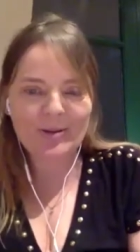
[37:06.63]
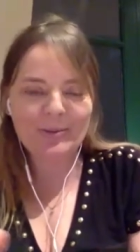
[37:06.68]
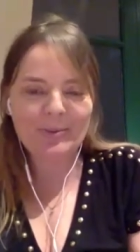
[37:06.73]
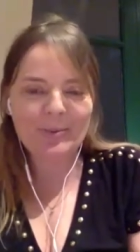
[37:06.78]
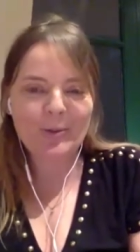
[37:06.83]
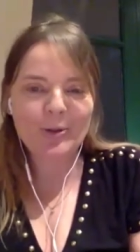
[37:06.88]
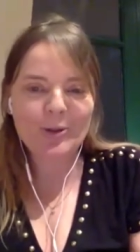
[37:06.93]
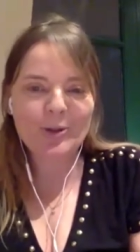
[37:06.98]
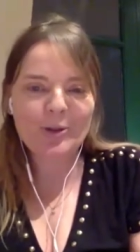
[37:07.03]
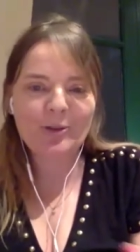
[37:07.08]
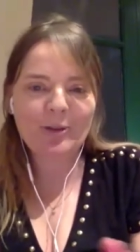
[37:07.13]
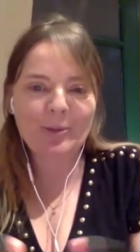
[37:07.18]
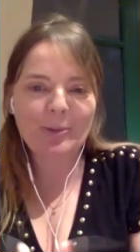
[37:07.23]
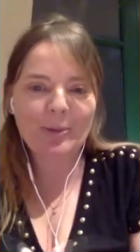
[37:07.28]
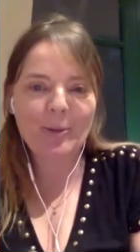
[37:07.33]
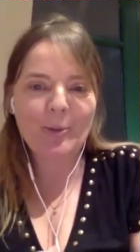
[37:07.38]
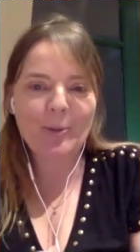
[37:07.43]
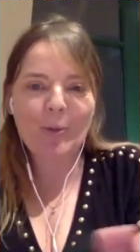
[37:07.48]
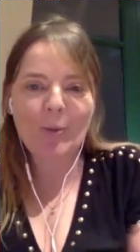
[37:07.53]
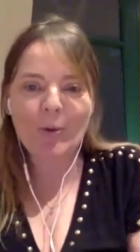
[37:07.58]
most of the
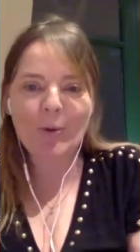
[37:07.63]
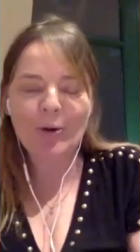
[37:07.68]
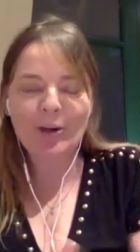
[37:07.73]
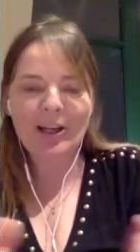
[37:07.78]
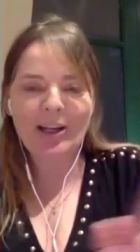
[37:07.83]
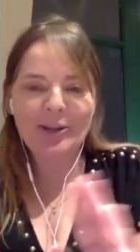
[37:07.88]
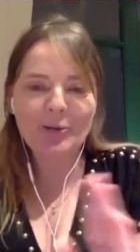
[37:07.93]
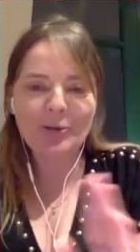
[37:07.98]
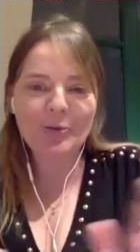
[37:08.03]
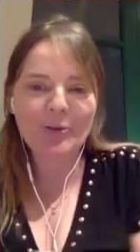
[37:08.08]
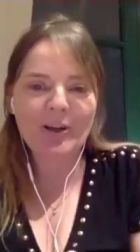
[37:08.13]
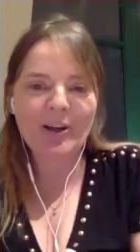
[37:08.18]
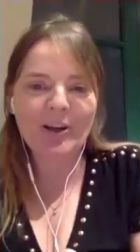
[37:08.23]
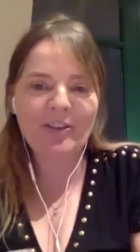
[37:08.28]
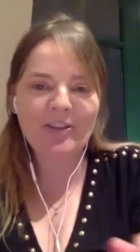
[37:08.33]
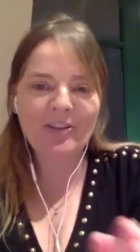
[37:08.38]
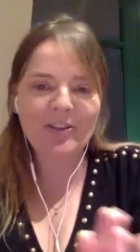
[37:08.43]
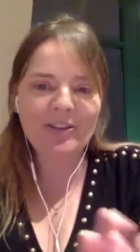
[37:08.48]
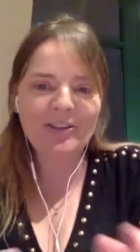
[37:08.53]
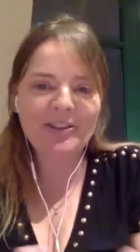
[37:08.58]
people work 9 to
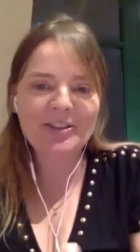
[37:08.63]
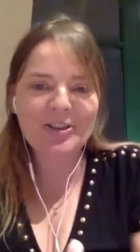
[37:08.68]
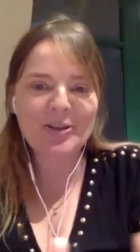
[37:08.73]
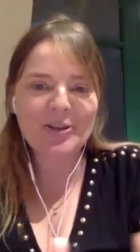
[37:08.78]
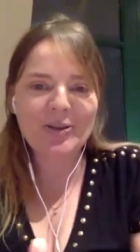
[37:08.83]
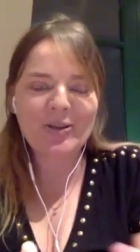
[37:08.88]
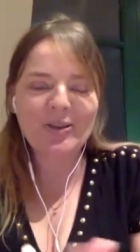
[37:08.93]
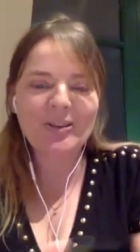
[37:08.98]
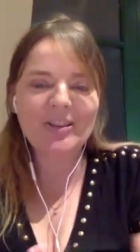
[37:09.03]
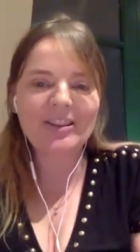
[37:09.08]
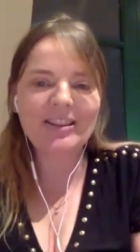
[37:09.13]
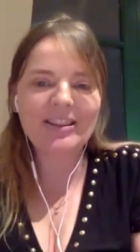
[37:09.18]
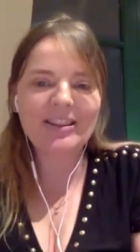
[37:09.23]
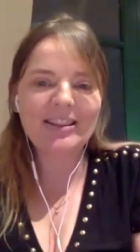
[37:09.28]
5. So,